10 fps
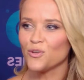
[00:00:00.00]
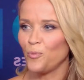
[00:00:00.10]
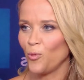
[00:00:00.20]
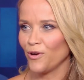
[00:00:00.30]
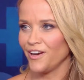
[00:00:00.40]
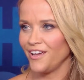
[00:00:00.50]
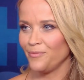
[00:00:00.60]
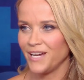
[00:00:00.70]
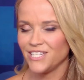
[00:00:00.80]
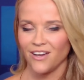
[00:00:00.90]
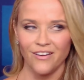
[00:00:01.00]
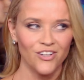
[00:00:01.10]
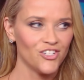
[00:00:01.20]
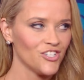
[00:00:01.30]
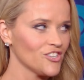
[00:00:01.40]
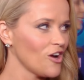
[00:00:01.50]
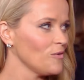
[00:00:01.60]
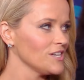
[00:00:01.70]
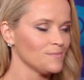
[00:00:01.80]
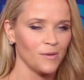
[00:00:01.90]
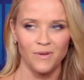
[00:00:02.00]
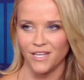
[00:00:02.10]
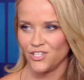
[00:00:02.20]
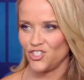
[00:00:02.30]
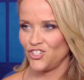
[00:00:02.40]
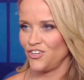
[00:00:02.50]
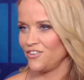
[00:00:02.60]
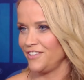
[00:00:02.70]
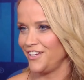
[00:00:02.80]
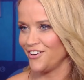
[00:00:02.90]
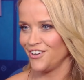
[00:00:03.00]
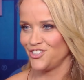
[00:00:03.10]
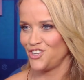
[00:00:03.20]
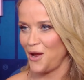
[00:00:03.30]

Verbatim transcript: Before she became Elle Woods in Legally Blonde,